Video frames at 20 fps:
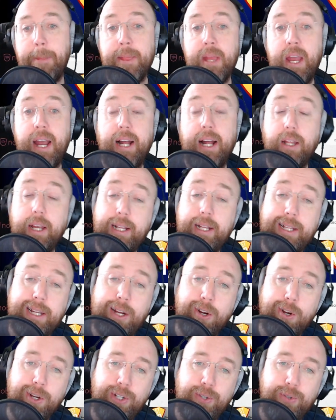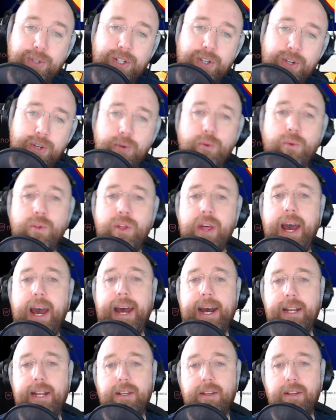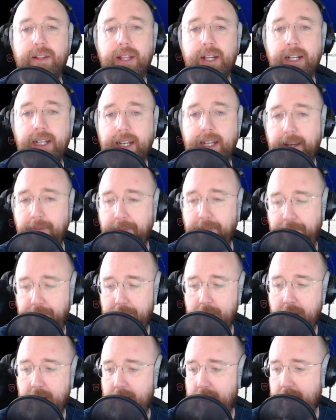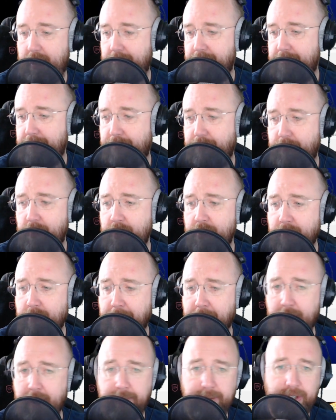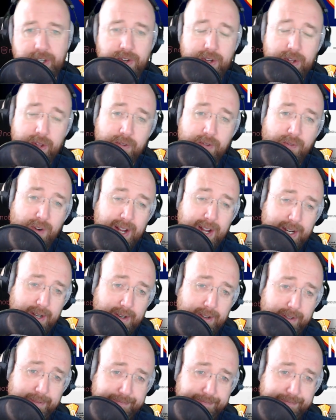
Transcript: How likely are you to do that than keep um, your promise to the friend?